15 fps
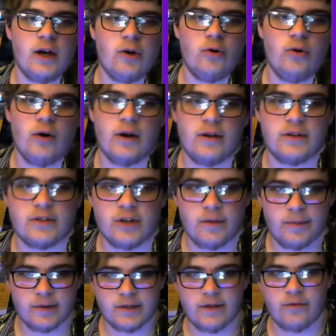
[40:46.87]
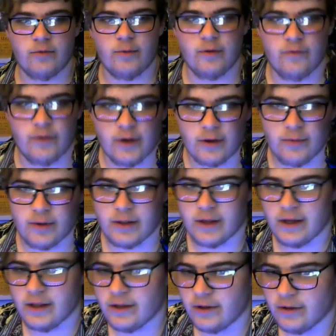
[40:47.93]
Who out of the Serpents have you been fucking with
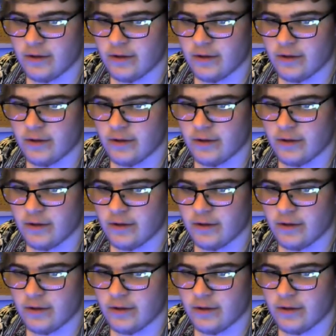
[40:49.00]
lately?